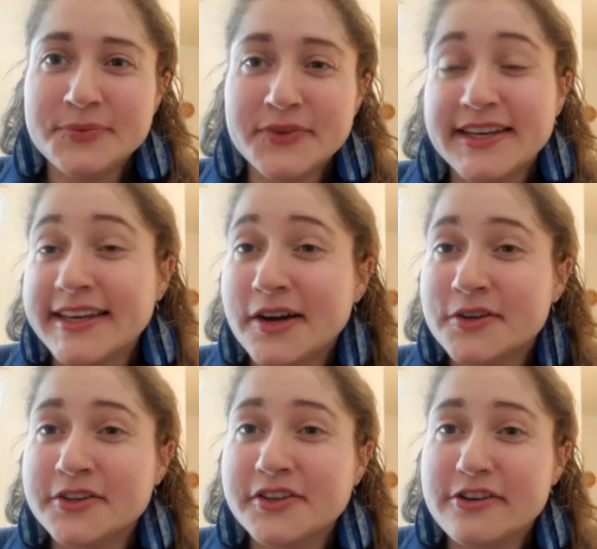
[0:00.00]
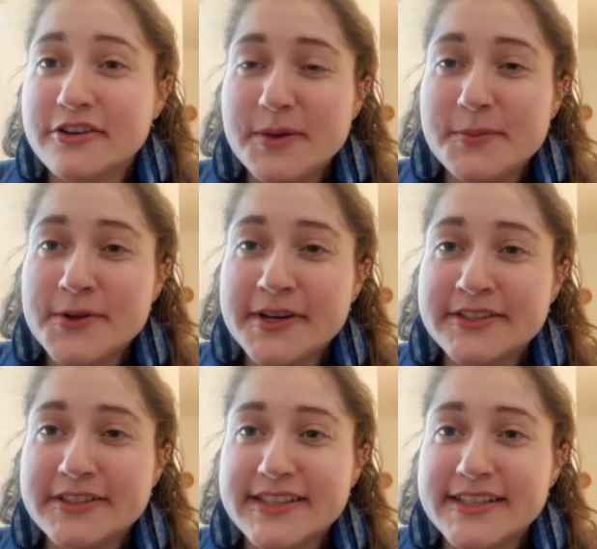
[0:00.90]
like encounter a lot of people and
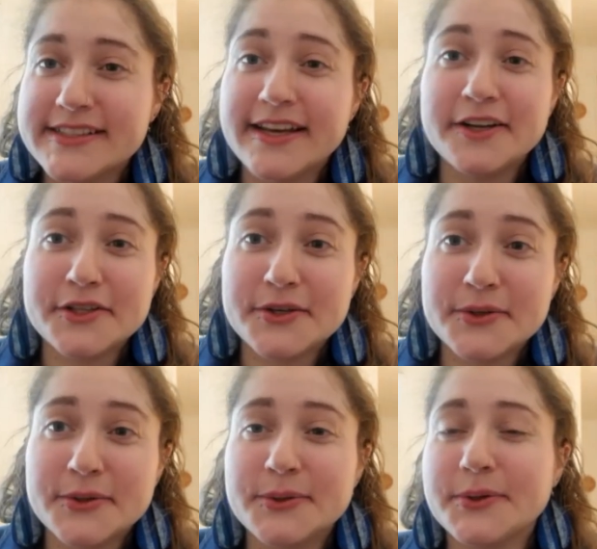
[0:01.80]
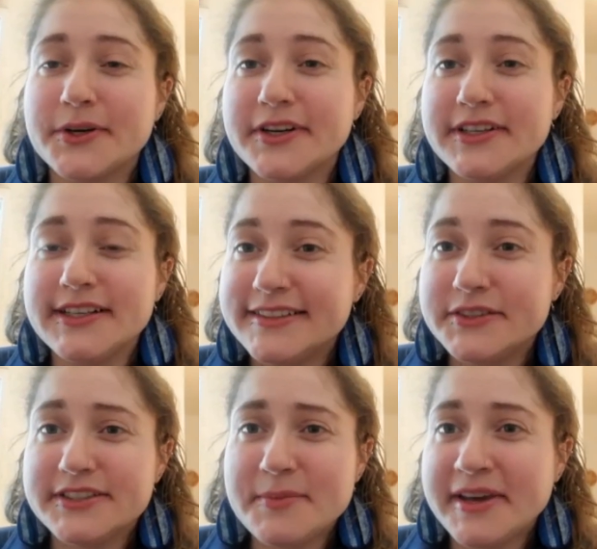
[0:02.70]
just like say hello, or we
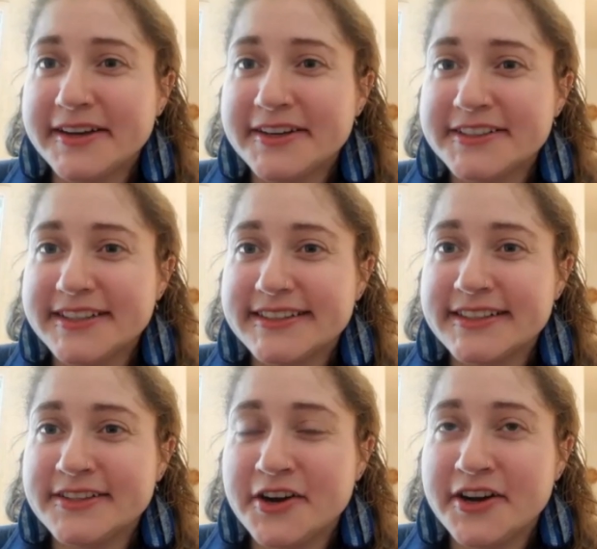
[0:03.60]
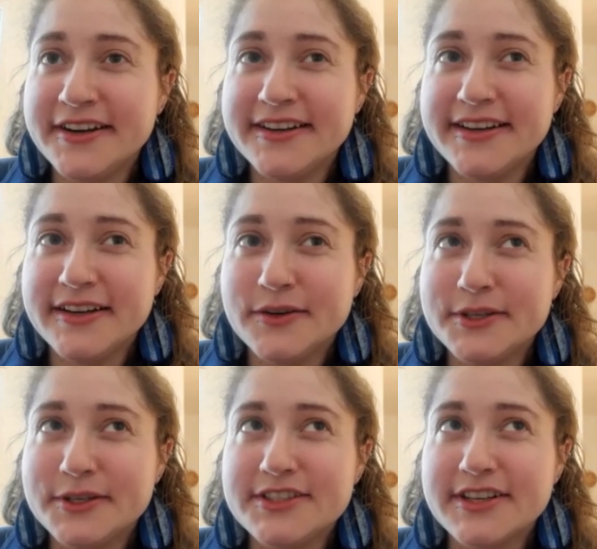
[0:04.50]
just make eye contact and nod,
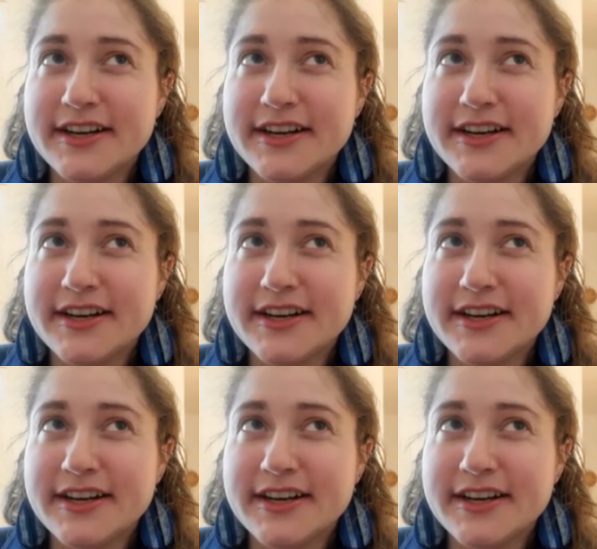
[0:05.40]
which